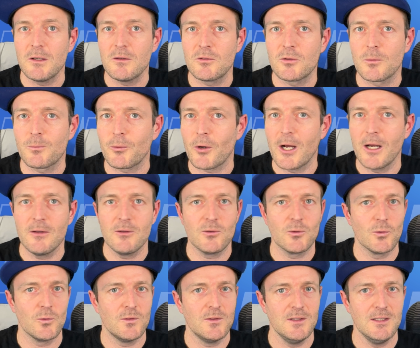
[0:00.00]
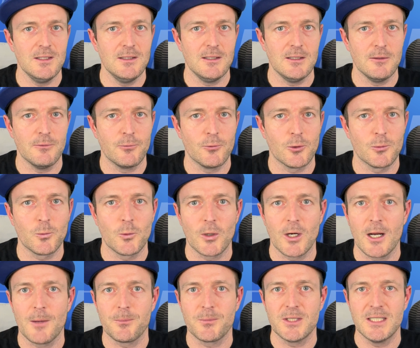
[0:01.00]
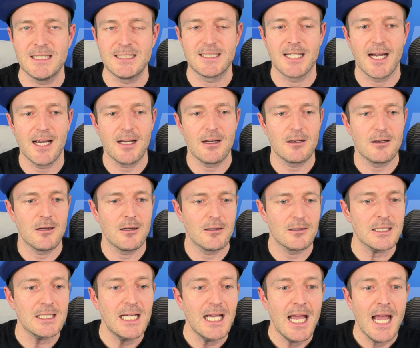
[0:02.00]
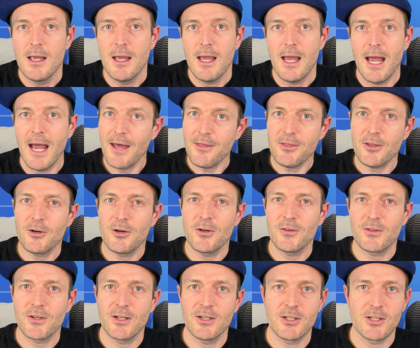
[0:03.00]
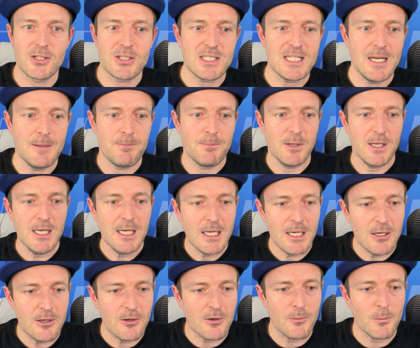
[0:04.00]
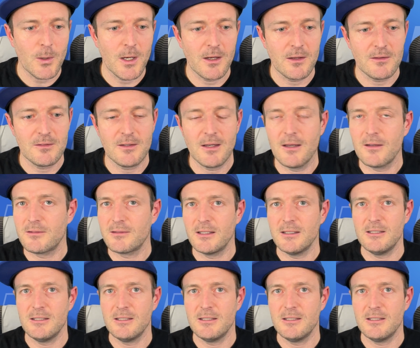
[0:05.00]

surprised to see the firmware update dialog and there is a little tip here where it says that